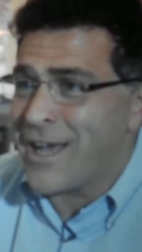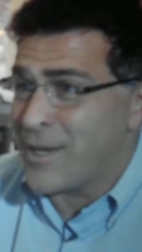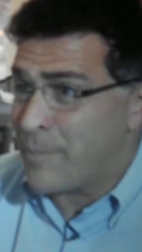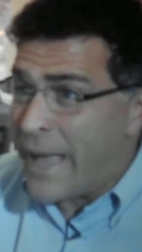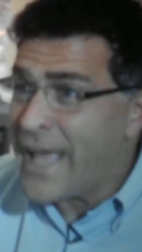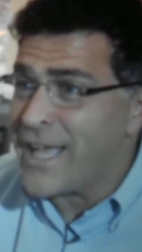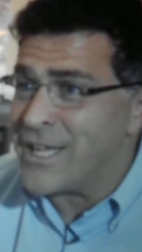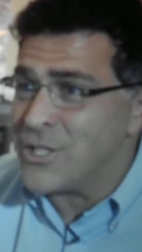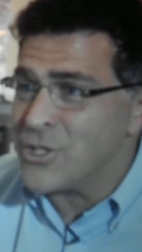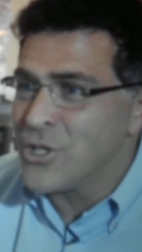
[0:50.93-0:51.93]
on a
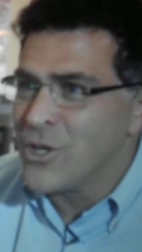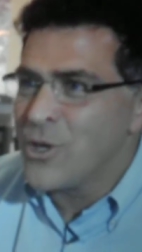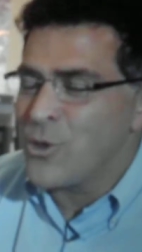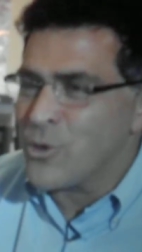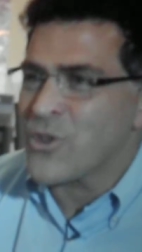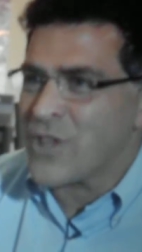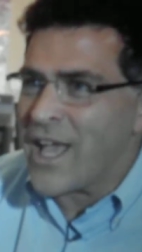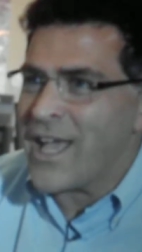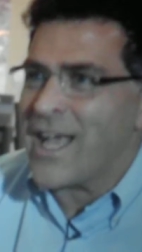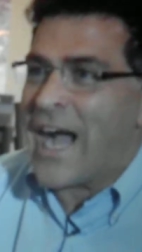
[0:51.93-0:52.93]
page, you're
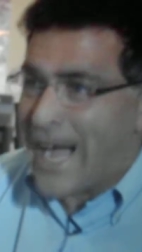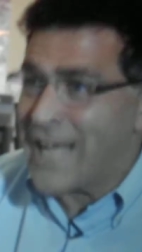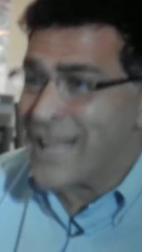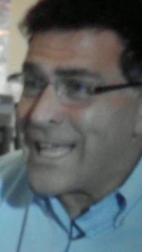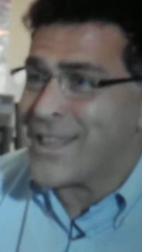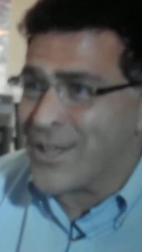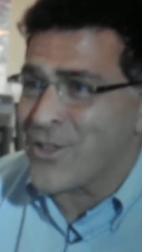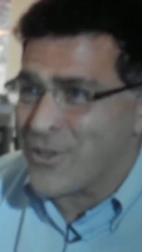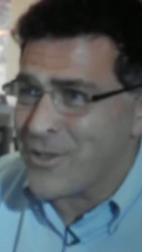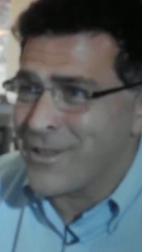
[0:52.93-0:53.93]
saying, I like
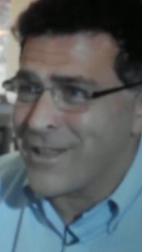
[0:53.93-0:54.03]
this.